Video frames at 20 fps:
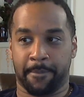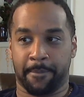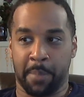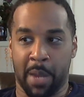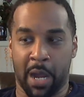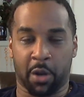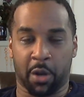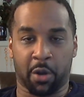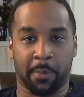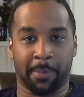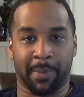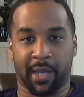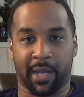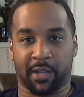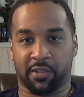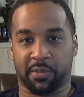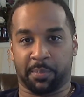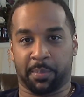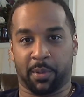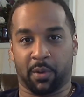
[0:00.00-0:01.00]
Malcolm
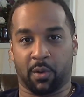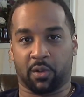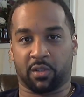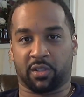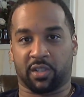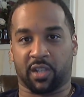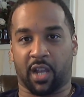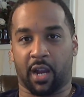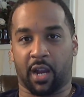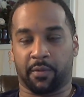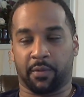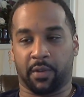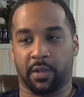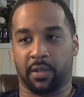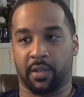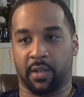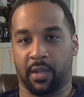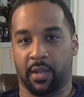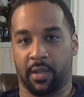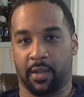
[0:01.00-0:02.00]
X spoke
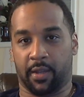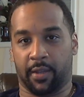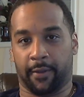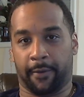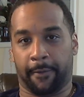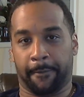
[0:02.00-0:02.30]
sovereignty.